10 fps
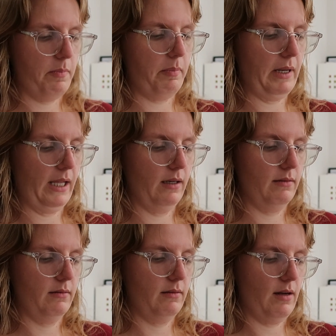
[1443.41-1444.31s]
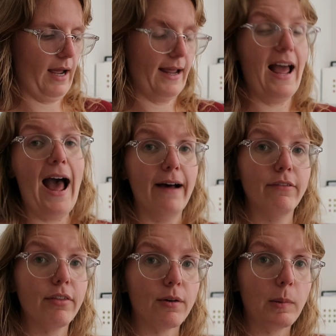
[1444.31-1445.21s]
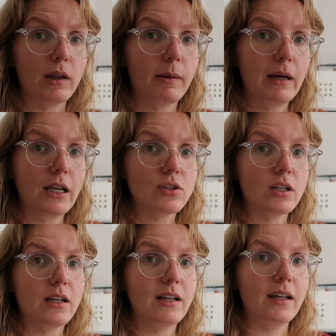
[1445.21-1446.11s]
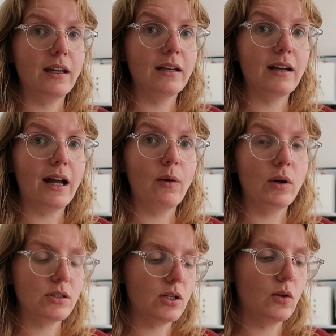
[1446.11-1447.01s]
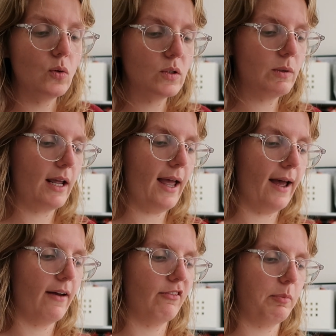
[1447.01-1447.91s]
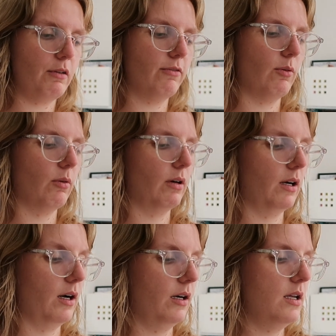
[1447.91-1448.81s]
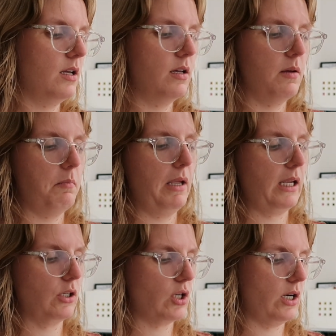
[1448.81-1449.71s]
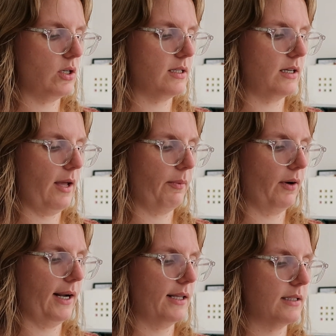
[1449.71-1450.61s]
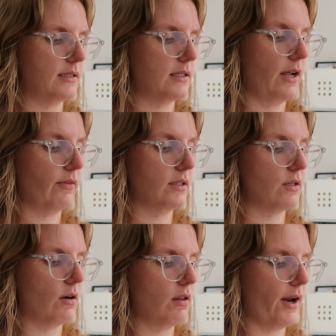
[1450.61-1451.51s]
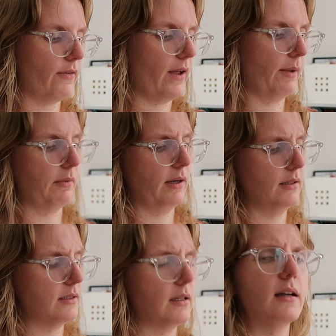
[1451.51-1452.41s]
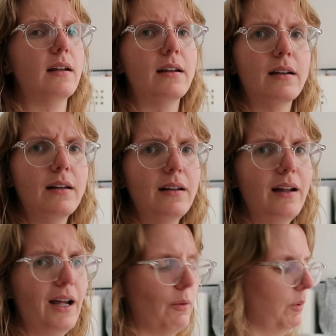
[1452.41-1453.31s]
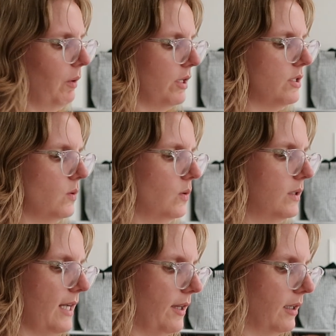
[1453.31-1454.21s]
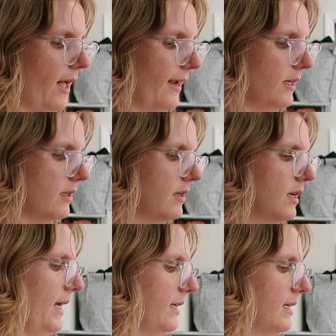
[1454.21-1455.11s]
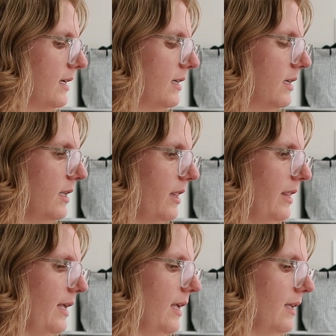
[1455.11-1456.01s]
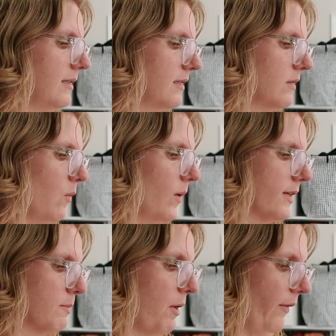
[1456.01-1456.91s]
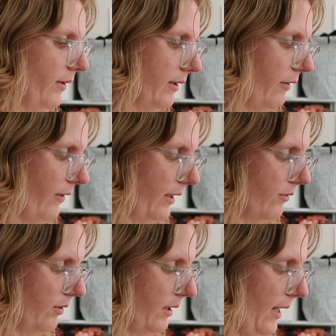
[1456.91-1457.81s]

but I have thermal lamination and I want to use what I have before making changes and upgrades and stuff, because there are a lot of upgrades that I would want to do down the line, but this works perfectly fine for